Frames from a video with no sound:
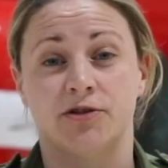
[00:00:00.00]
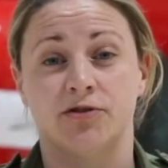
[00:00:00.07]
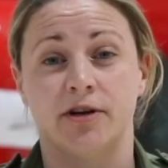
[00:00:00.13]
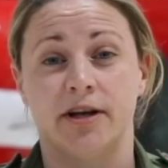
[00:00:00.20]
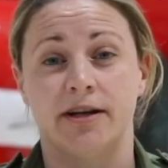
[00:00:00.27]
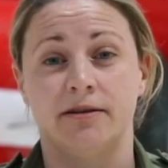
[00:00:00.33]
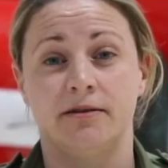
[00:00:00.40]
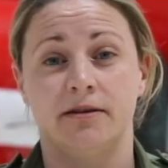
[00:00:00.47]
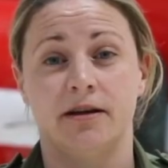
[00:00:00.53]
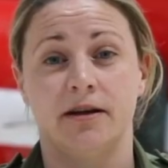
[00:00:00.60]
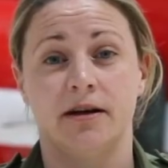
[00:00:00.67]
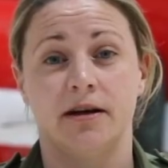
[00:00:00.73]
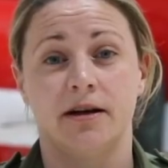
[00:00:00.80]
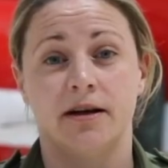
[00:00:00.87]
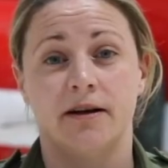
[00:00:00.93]
struggling,
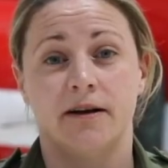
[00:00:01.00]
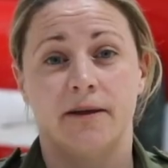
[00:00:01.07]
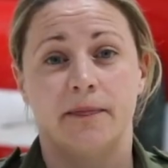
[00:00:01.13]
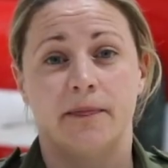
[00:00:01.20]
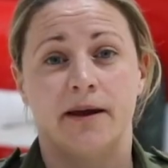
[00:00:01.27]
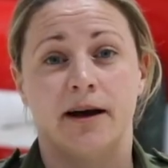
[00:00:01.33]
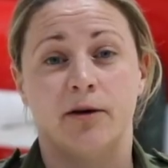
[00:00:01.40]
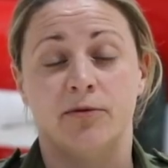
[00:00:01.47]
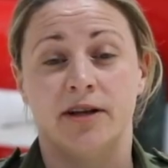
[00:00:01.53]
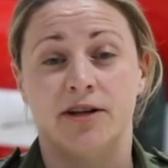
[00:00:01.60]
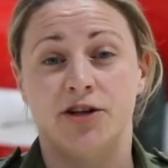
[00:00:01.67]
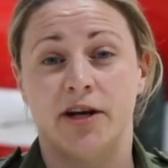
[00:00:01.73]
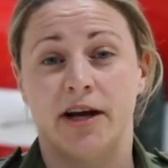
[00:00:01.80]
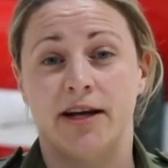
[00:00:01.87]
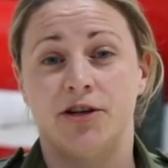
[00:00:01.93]
help with
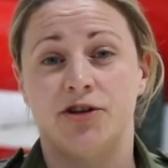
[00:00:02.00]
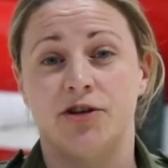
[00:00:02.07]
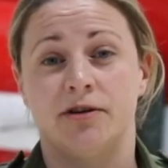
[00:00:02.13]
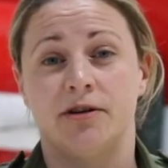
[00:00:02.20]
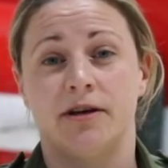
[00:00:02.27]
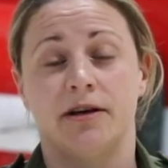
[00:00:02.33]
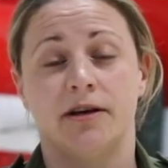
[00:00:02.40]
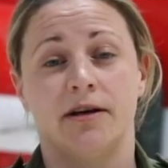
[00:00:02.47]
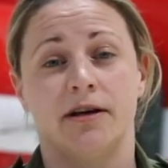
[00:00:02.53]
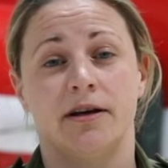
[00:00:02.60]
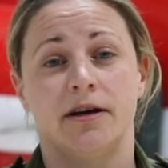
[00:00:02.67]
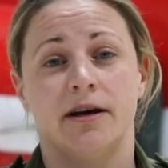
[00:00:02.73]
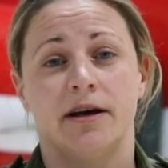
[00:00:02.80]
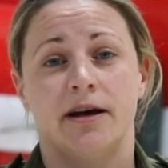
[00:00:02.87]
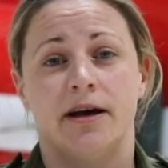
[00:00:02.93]
education,
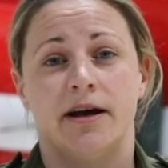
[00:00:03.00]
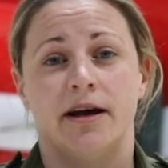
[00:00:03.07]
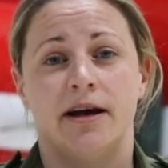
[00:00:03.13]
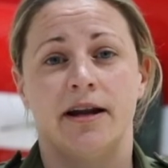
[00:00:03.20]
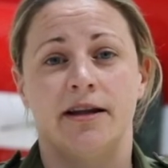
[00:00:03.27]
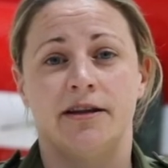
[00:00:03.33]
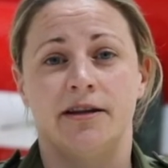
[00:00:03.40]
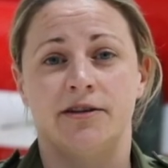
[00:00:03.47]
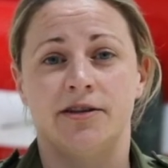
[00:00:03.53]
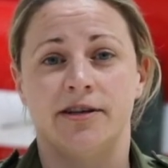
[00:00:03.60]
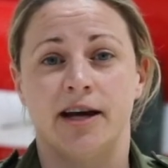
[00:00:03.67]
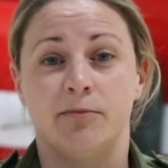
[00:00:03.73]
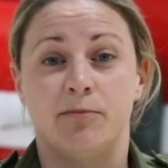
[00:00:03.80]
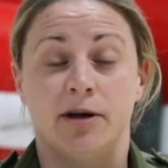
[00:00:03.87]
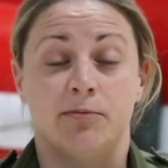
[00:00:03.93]
anything to
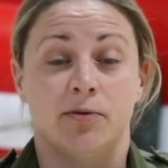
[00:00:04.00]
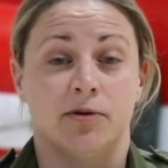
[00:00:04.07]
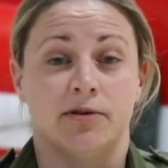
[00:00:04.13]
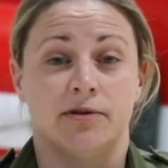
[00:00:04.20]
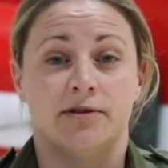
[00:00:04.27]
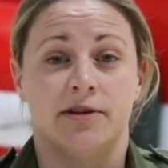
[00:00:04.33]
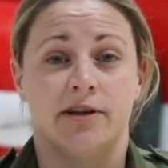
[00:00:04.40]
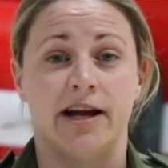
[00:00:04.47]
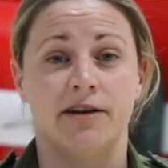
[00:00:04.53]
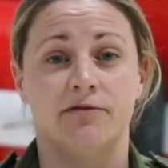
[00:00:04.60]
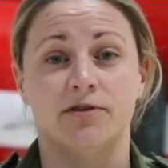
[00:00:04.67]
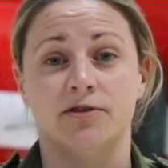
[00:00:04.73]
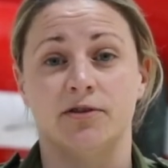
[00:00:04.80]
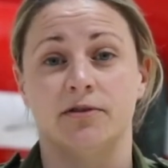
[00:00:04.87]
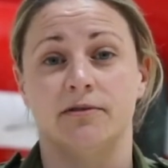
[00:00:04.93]
get people to the
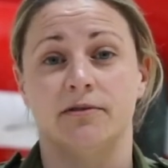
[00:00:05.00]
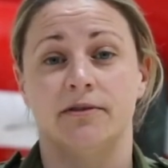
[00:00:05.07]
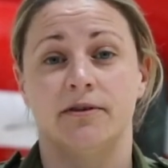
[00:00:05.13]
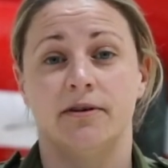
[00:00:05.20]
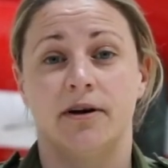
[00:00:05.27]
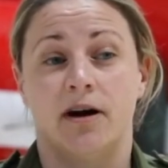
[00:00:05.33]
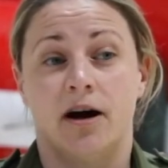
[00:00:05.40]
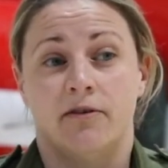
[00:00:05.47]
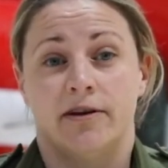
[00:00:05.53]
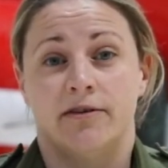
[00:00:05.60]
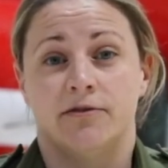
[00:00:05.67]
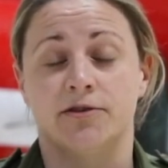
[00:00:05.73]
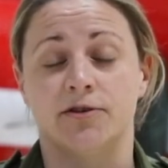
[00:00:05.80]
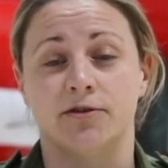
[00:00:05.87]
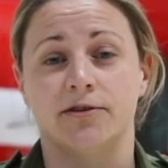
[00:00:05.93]
end result. Our
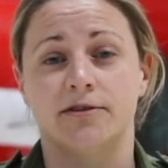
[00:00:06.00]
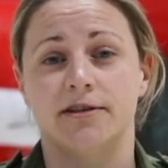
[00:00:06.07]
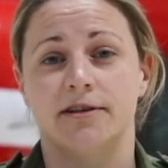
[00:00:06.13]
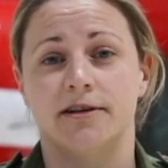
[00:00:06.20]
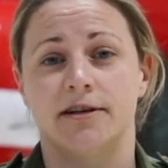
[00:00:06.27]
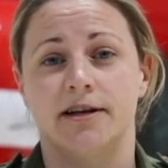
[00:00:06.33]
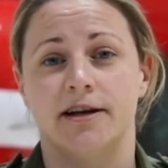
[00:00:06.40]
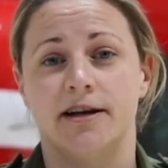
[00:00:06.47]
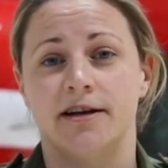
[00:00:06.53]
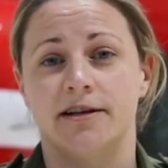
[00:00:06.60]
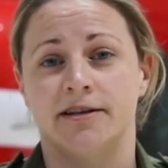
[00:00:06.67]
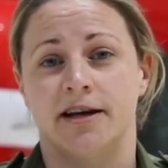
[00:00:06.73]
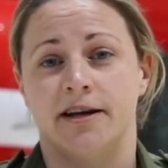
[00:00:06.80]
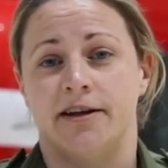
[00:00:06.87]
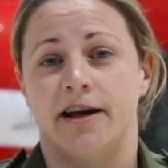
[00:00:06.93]
end result
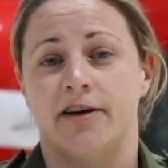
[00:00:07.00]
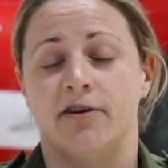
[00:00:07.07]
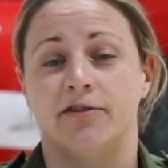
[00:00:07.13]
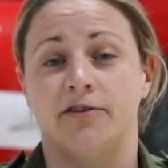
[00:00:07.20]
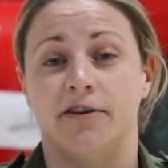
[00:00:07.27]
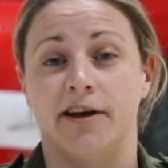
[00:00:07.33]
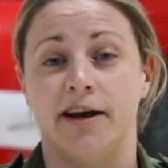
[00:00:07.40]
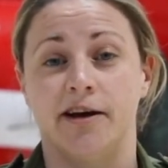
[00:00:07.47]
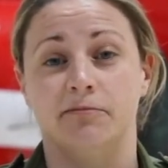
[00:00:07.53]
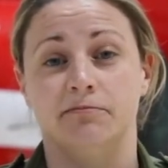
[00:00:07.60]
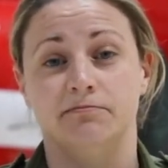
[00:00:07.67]
is getting the aircraft in the air.